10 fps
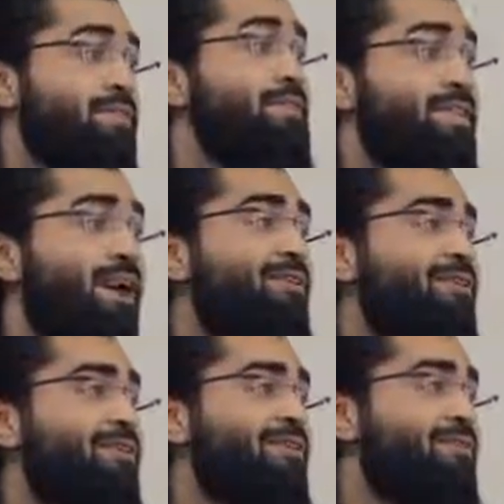See the
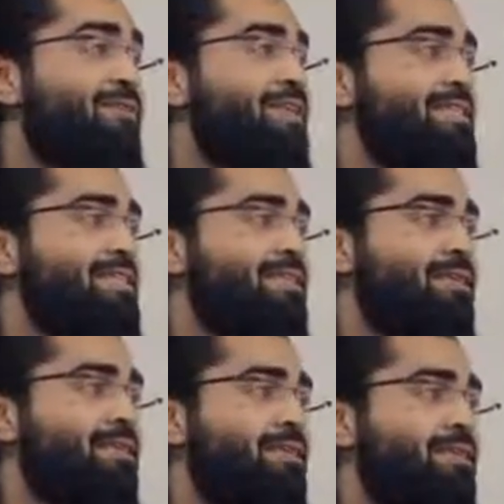irony? It's crazy, isn't
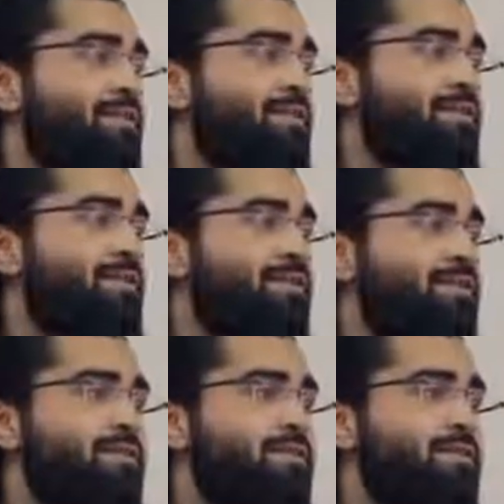it?
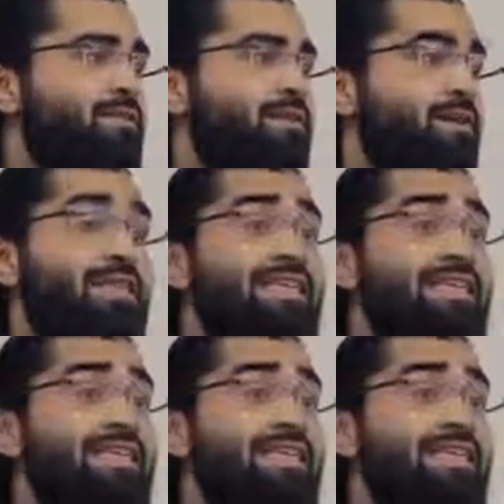And